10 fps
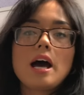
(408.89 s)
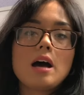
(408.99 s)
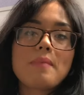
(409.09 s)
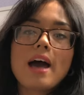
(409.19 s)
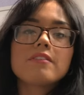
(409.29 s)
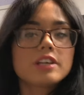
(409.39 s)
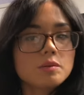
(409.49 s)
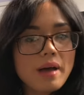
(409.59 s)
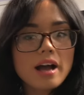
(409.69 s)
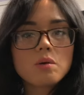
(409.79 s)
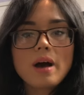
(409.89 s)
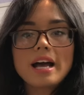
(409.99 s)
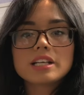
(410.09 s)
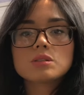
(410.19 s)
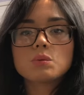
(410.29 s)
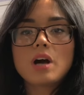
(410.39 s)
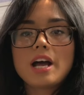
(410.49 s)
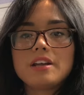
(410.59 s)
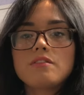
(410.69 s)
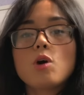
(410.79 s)
um, having your back waxed will
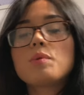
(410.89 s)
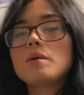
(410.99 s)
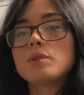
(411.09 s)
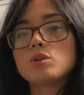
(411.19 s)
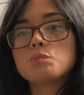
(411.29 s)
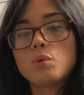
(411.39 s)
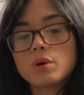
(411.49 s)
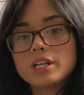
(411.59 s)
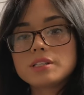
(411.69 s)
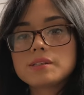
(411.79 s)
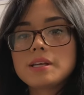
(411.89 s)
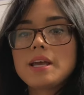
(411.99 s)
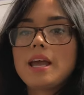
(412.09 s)
kind of open up those pores